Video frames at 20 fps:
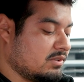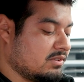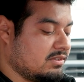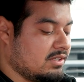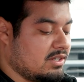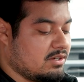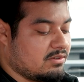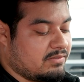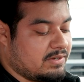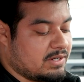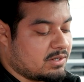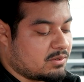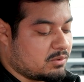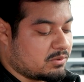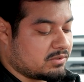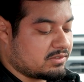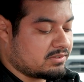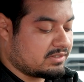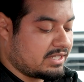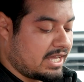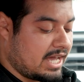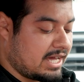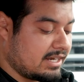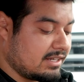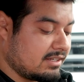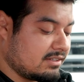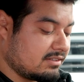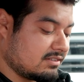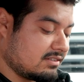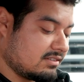to see your vehicle's
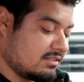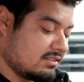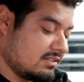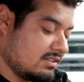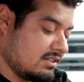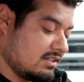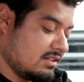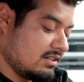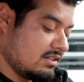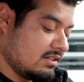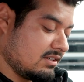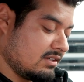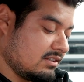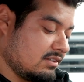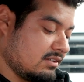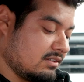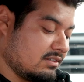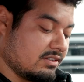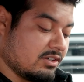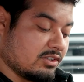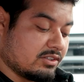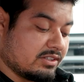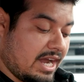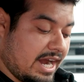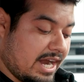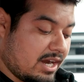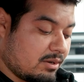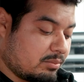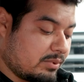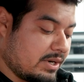status, your
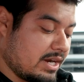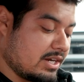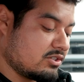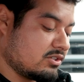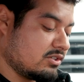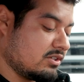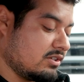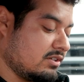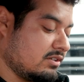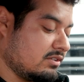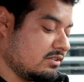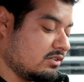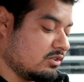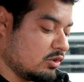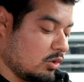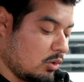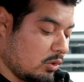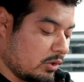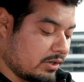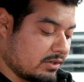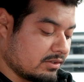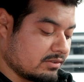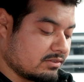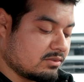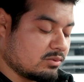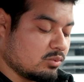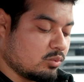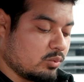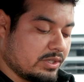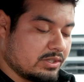tire pressure,
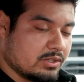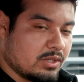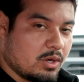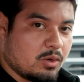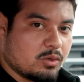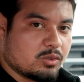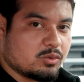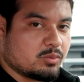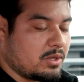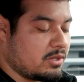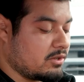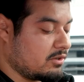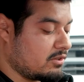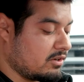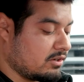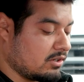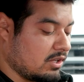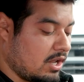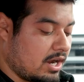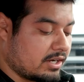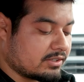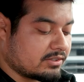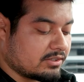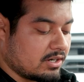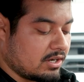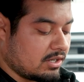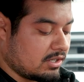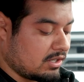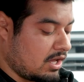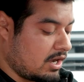doors, windows, whether they're locked
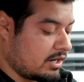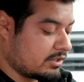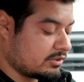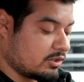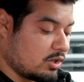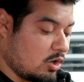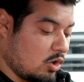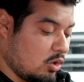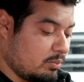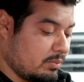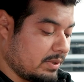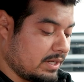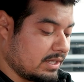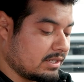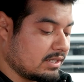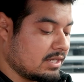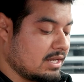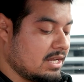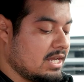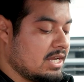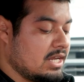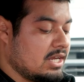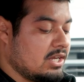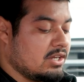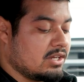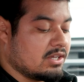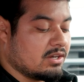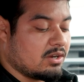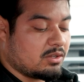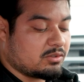or unlocked or open.
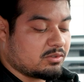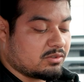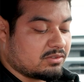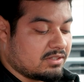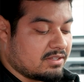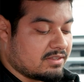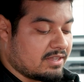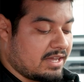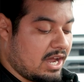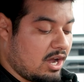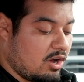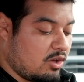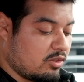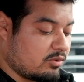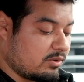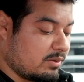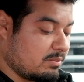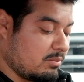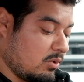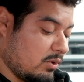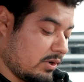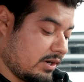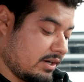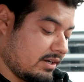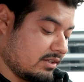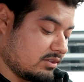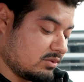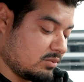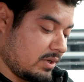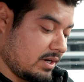You can also see the health
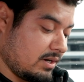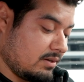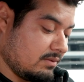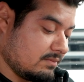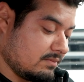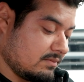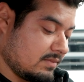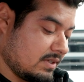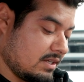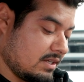report as well.